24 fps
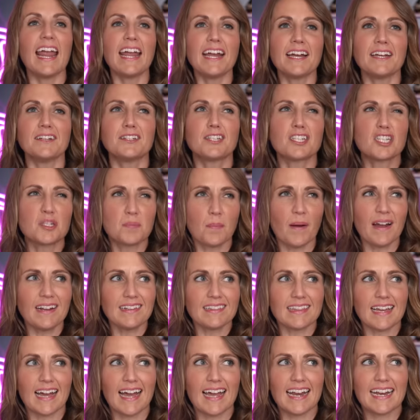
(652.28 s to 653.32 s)
And despite
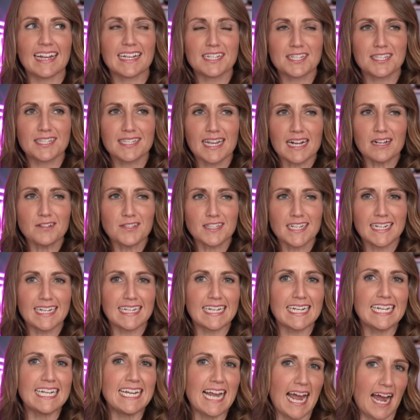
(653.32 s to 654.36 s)
that, it sounds like
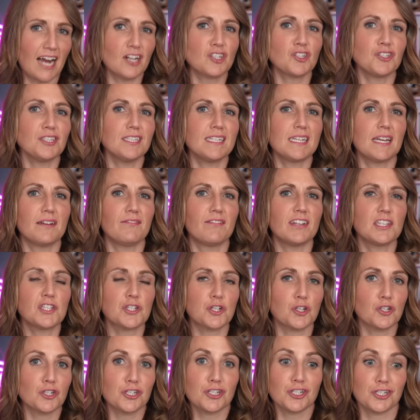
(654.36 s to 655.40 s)
he actually convinced
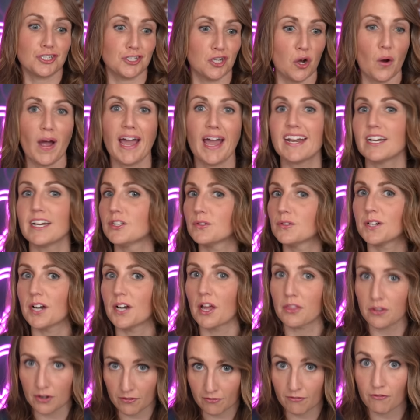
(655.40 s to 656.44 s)
her to just go ahead and do
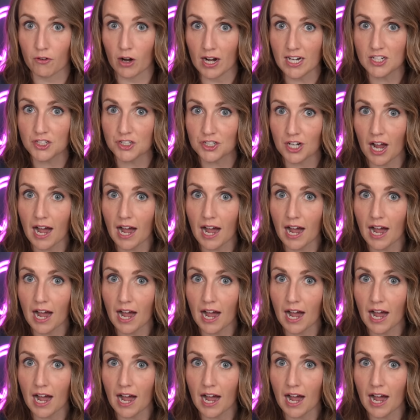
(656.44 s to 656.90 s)
another fresh